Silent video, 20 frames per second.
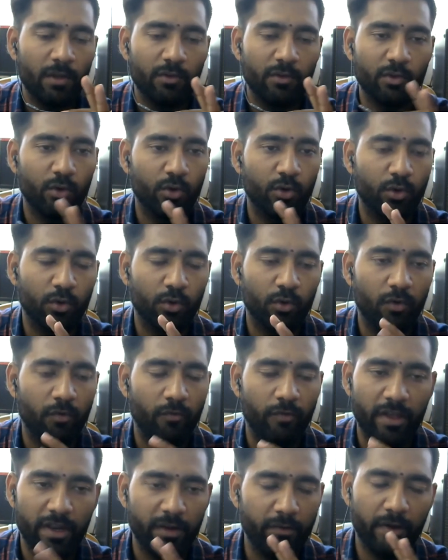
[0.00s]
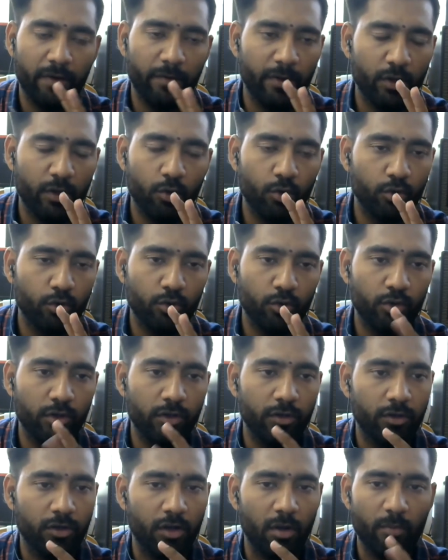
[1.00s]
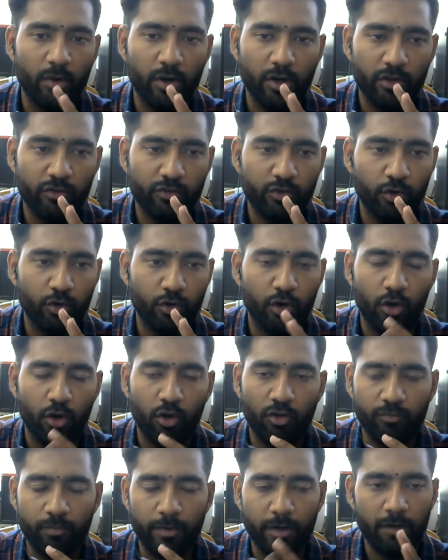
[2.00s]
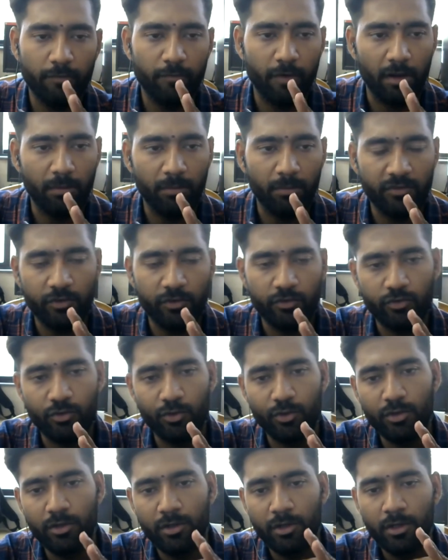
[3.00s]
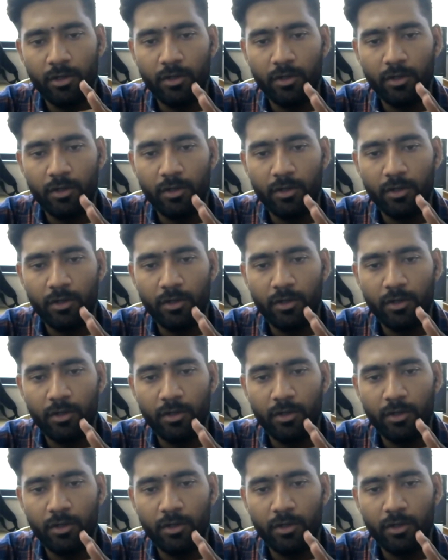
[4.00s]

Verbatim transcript: So wherever we go to the community store or hospital pharmacy store,